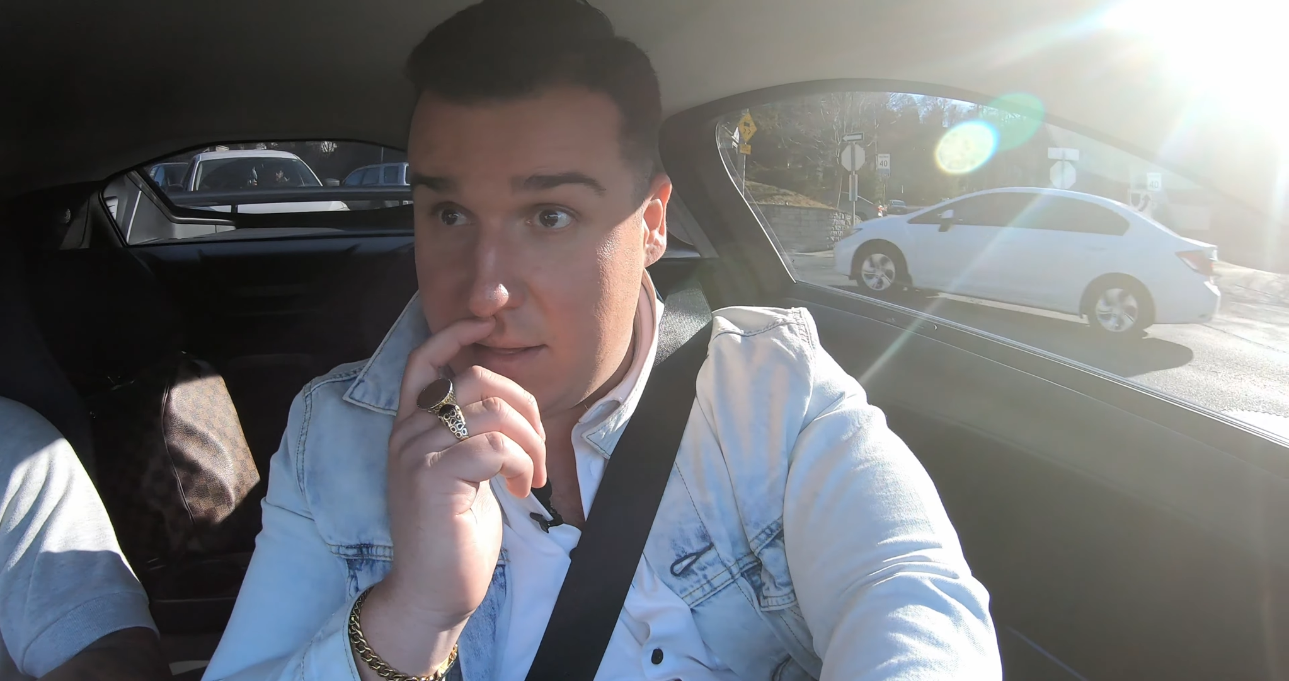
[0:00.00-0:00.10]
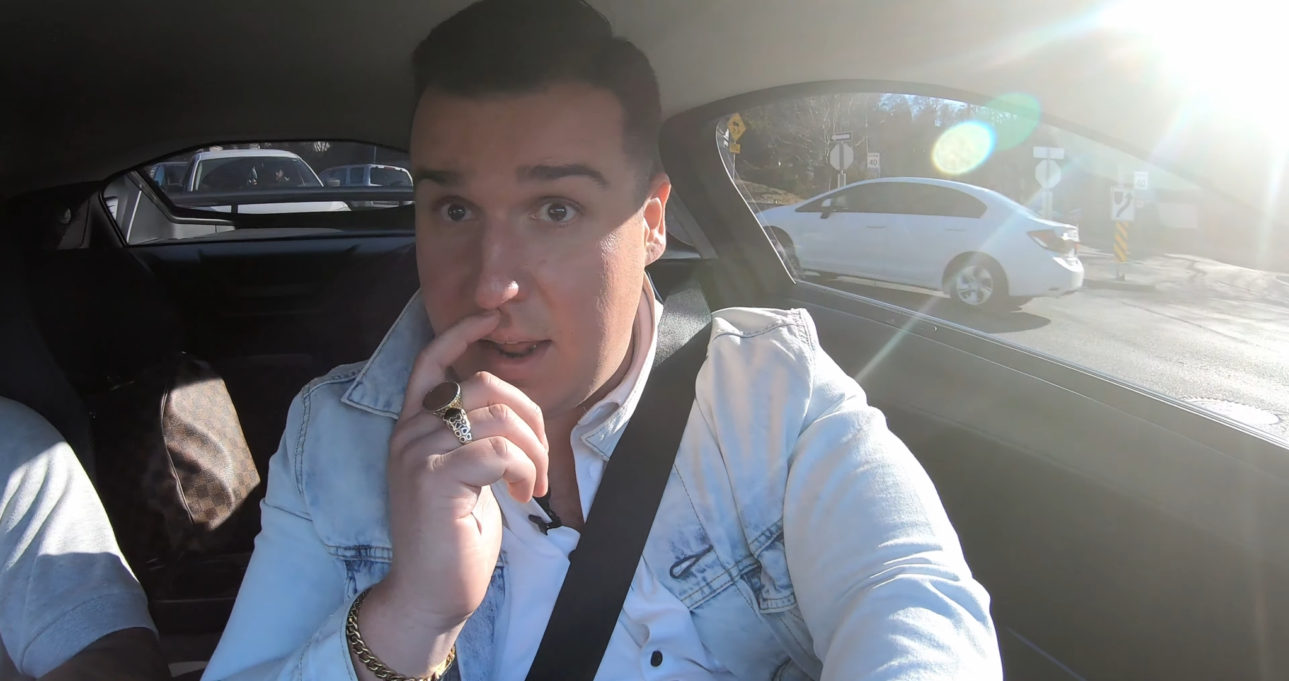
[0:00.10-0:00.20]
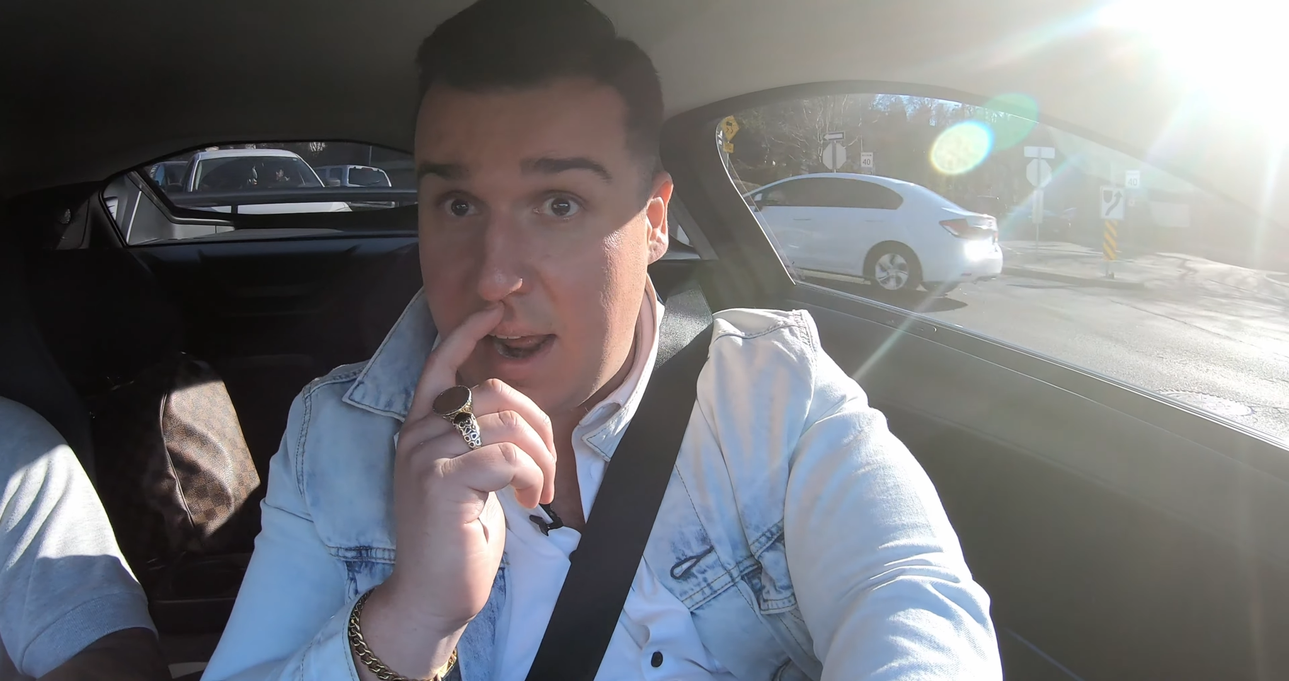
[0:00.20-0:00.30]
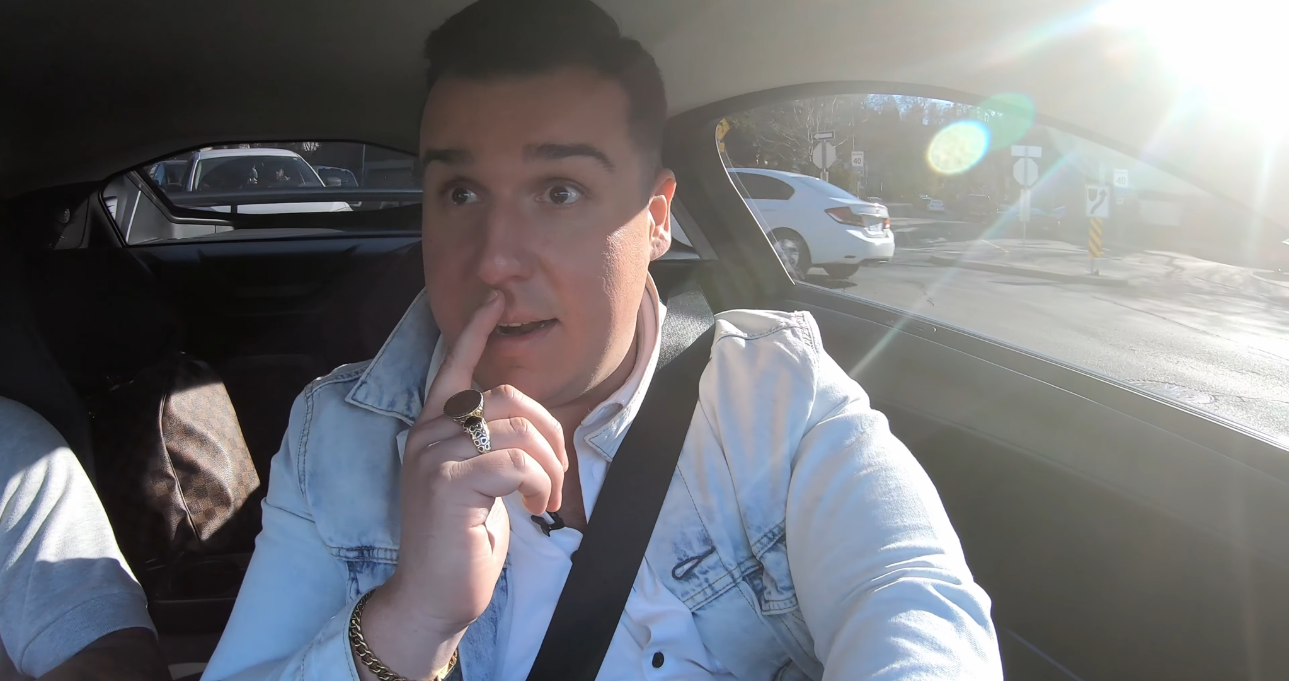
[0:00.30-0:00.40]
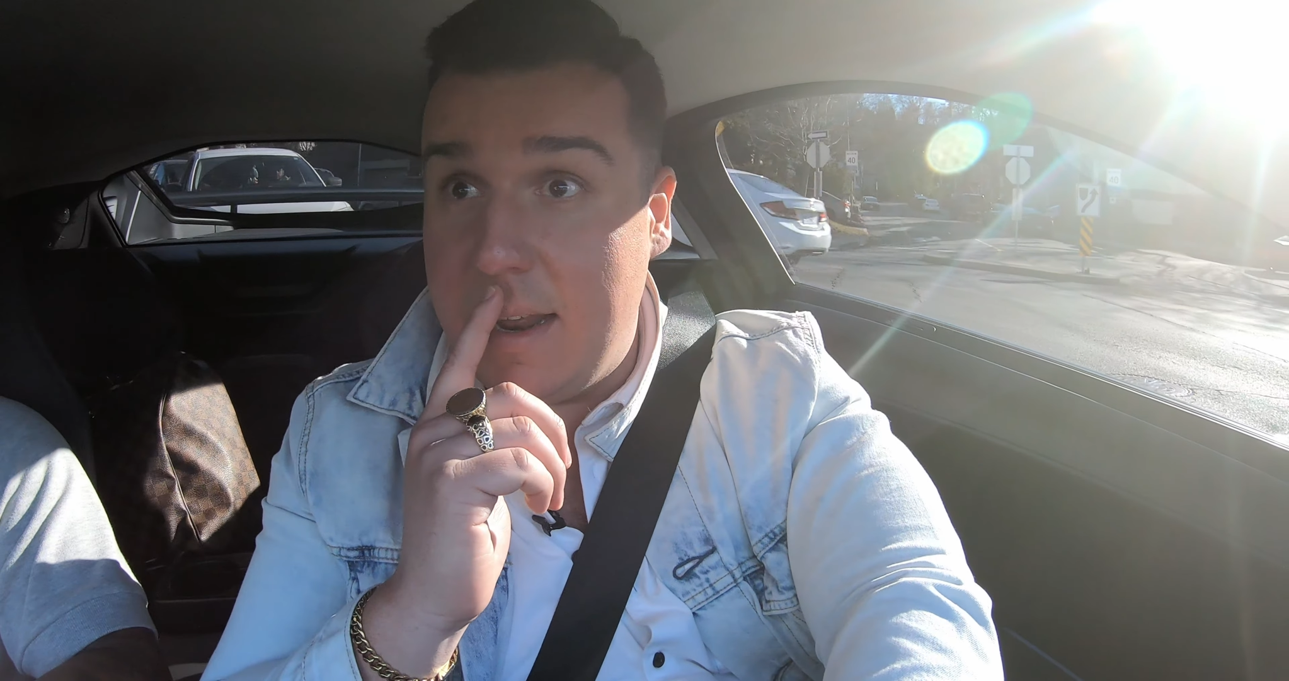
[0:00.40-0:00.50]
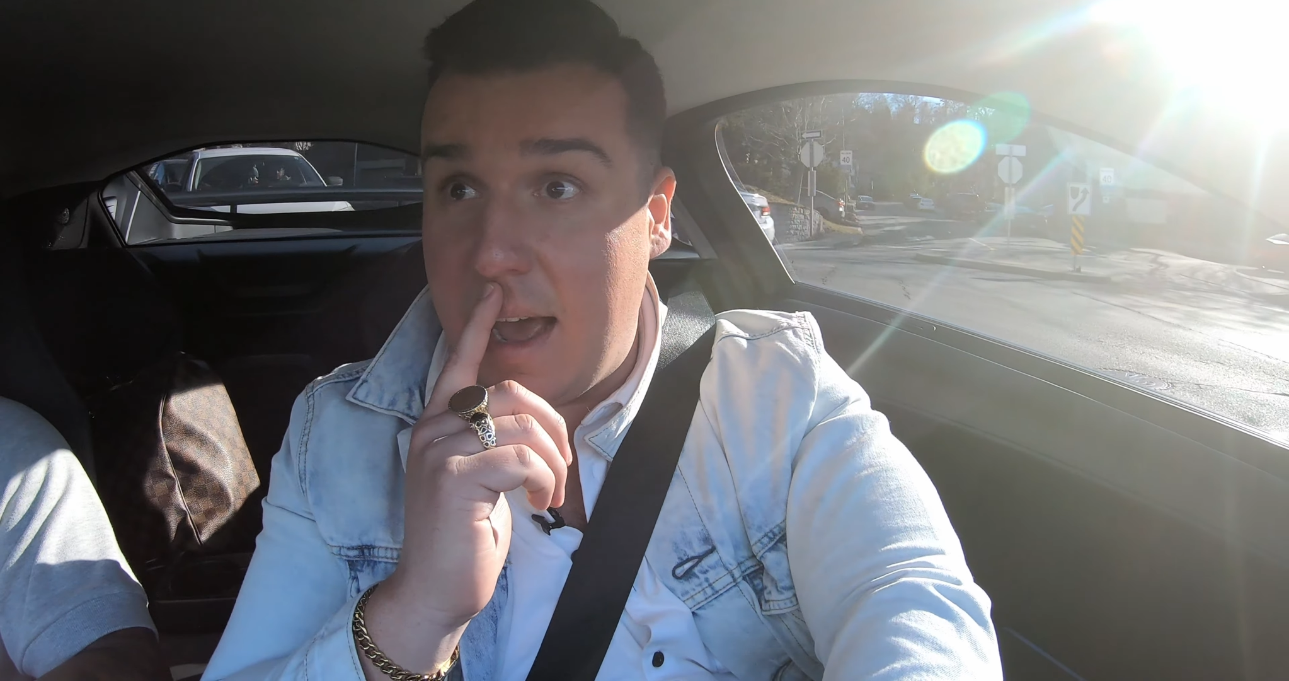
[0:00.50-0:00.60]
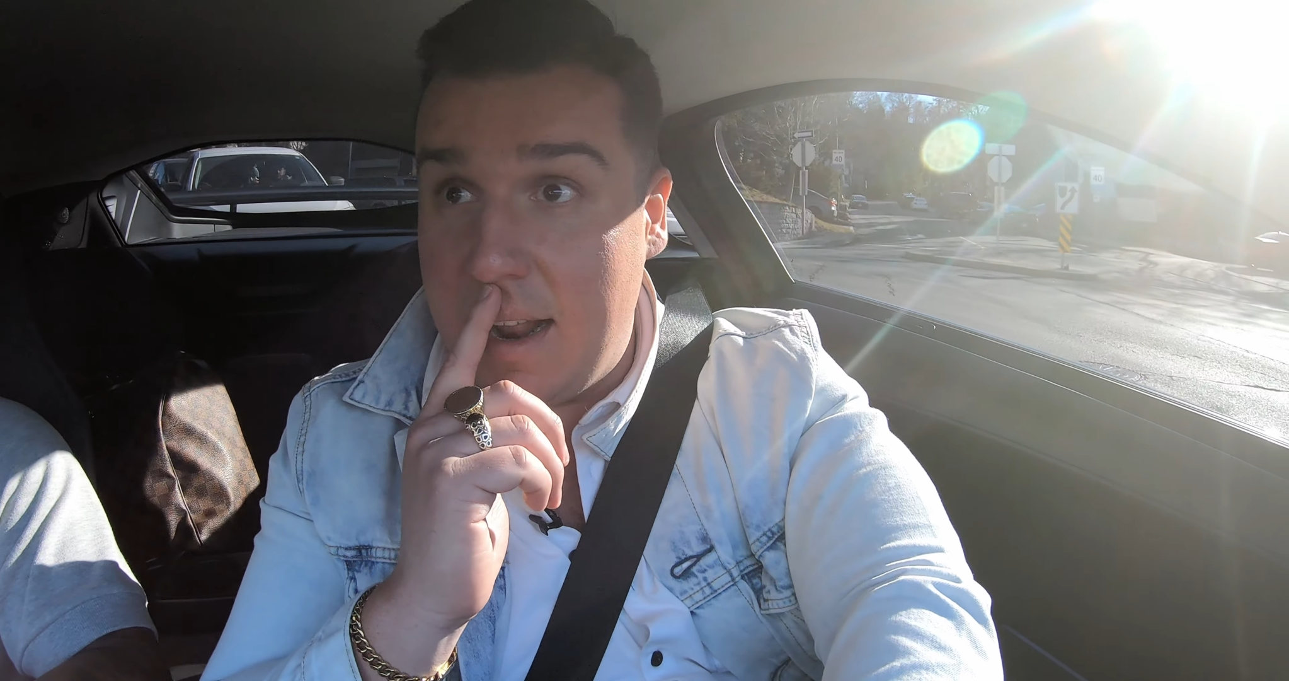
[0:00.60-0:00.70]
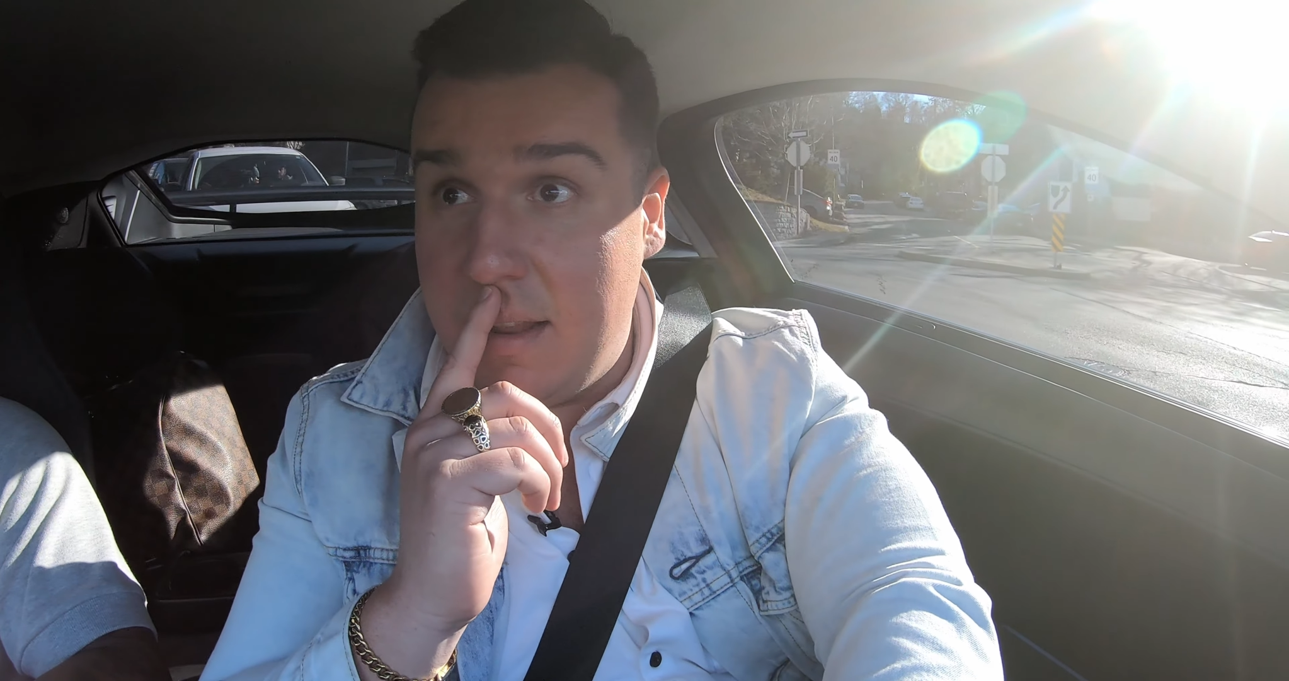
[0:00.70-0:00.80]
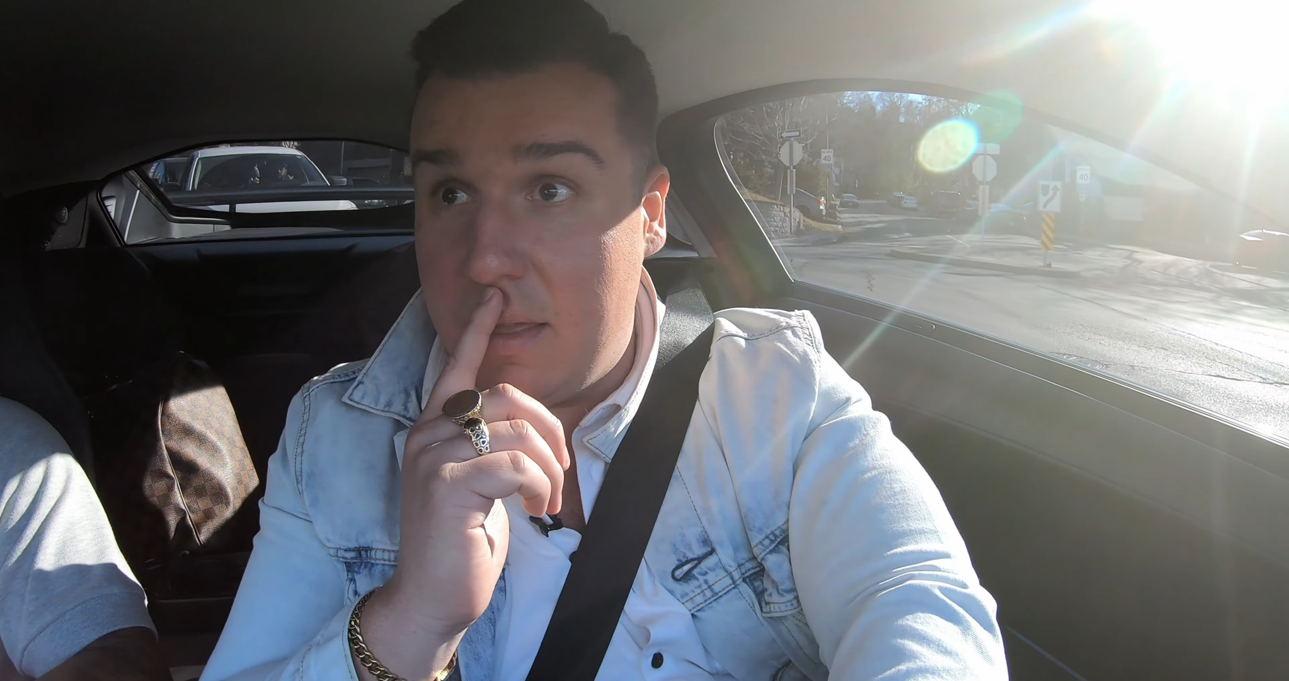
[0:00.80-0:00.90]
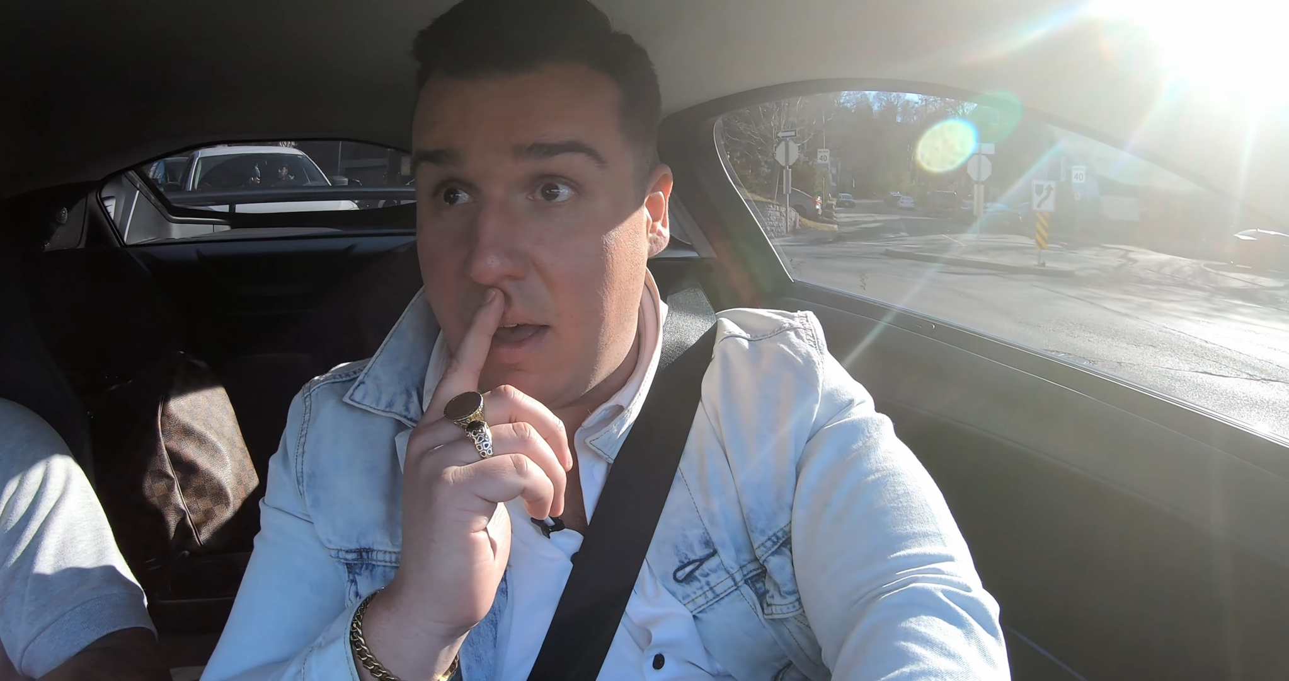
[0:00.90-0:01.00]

that I had